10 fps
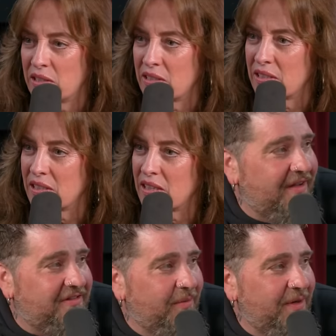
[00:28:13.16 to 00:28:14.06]
they were like,
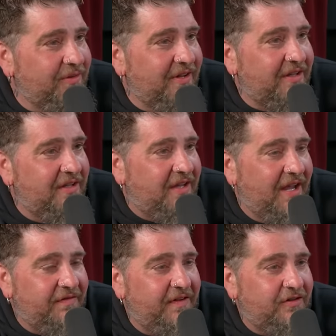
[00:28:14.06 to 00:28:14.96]
somebody was like, "You
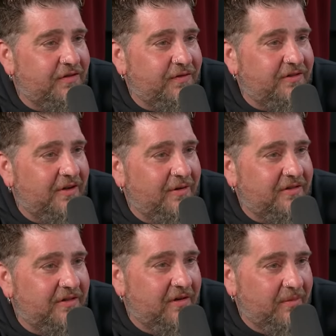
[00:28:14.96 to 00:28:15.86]
can't feature for so and
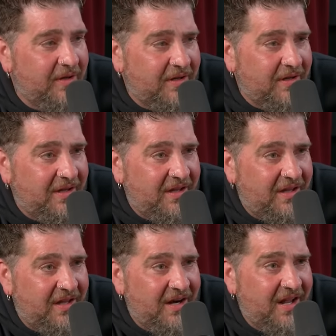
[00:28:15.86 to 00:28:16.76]
so." I'm like,
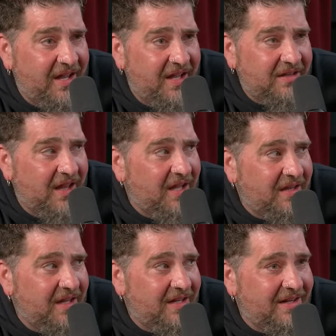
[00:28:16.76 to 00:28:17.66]
Okay. Can I headline
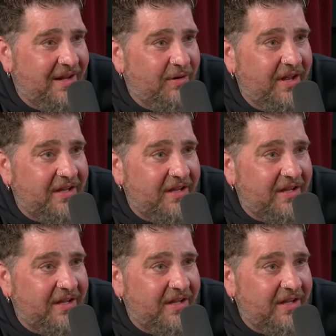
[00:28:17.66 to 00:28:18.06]
then? And they were like,